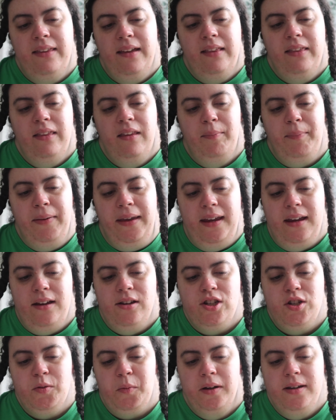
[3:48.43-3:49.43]
than the
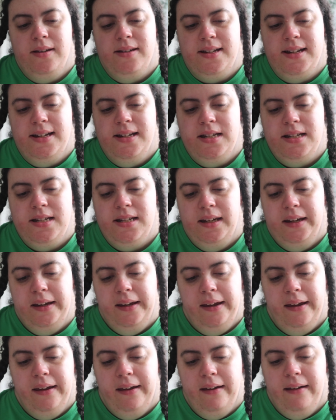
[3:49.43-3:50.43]
Peach one did.
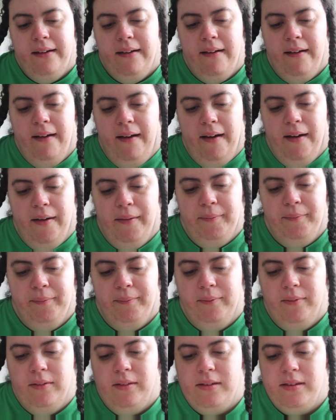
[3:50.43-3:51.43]

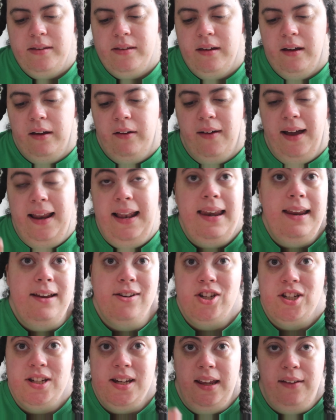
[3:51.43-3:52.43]
So I
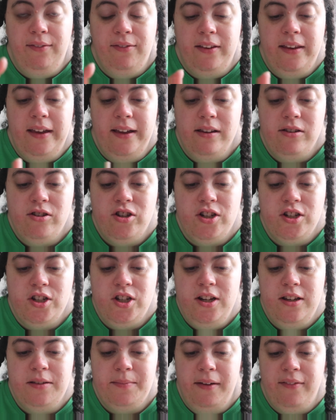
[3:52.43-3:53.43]
literally, for this, just
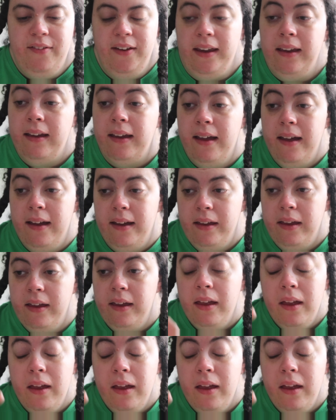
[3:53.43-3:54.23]
use my finger